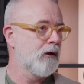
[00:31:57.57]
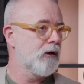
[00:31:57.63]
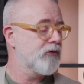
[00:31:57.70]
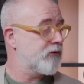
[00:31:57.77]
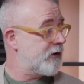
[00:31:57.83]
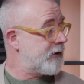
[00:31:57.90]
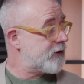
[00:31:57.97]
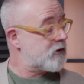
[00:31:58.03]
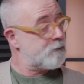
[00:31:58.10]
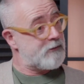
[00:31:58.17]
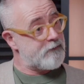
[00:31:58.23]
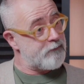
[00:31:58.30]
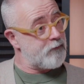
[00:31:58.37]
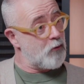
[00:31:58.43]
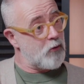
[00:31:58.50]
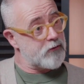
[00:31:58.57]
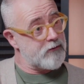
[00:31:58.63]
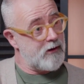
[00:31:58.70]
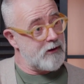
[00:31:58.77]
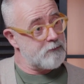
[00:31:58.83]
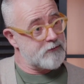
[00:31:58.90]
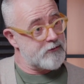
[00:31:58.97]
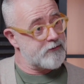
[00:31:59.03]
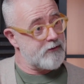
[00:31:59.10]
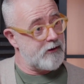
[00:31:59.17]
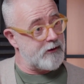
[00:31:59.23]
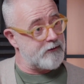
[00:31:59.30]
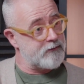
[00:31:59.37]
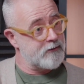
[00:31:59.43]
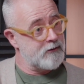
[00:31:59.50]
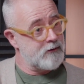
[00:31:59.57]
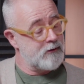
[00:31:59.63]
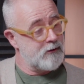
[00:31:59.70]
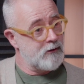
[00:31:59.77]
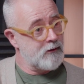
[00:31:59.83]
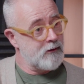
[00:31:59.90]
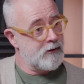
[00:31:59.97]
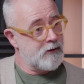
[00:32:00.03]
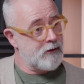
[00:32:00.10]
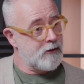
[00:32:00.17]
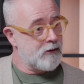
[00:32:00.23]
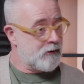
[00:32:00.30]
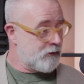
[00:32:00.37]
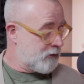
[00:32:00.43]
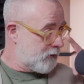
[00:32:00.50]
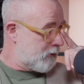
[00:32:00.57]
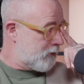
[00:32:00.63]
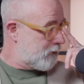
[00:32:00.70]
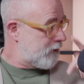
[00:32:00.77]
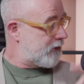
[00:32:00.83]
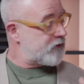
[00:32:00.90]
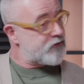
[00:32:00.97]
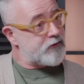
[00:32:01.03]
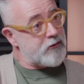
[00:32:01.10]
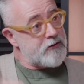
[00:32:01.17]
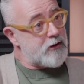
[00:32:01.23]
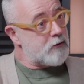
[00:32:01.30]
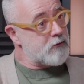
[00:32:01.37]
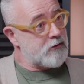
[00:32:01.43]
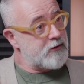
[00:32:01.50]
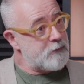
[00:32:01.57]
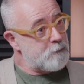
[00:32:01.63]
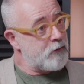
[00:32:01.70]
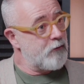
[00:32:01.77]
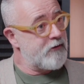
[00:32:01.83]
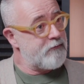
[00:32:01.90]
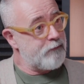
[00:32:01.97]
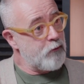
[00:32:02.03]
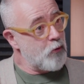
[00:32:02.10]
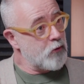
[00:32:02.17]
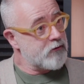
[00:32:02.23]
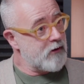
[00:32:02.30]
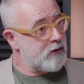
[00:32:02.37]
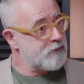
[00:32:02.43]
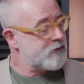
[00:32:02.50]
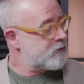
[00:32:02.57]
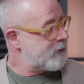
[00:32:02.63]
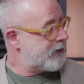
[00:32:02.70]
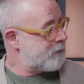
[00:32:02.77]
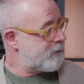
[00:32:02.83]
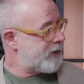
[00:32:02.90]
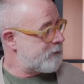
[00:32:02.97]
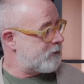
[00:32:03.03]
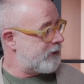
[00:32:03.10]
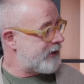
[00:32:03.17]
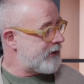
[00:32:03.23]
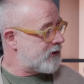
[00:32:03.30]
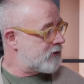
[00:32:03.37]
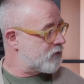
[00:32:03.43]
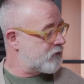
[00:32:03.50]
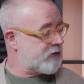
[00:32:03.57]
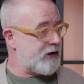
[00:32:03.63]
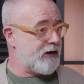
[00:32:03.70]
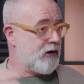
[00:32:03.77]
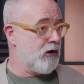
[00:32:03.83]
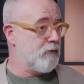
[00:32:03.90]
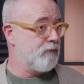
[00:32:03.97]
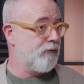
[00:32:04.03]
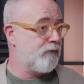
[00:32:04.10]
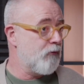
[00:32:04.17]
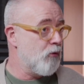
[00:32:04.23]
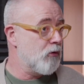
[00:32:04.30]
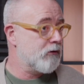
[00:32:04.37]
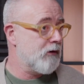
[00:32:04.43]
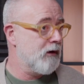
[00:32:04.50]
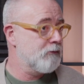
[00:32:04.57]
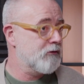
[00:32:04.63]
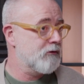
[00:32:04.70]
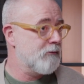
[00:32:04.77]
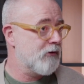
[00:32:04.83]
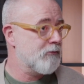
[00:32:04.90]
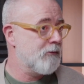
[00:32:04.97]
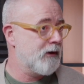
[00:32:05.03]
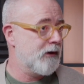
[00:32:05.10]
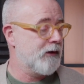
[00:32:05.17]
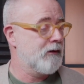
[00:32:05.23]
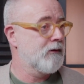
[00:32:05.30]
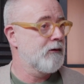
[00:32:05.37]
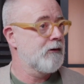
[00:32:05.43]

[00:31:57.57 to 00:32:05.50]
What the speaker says: So he could be 4 times the size. His studio could employ 4 times as many people. He could take home 4 times as much money.